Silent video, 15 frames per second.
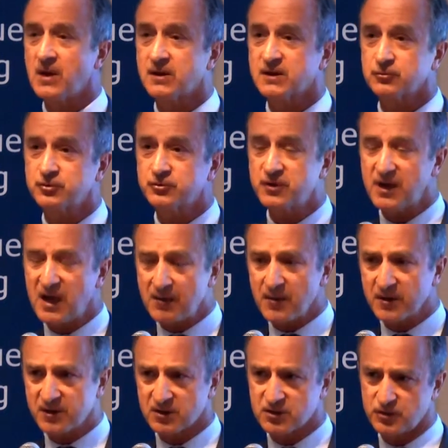So the
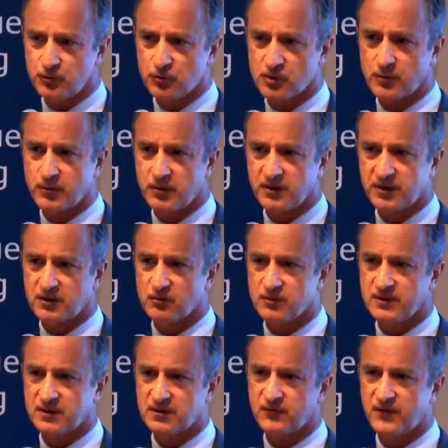dilemma that Europe also
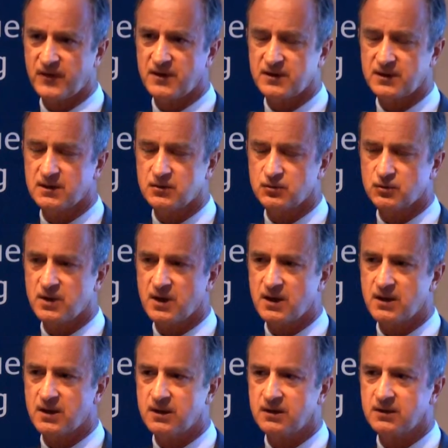is facing
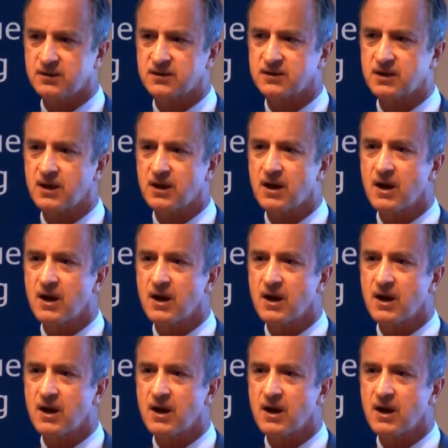today is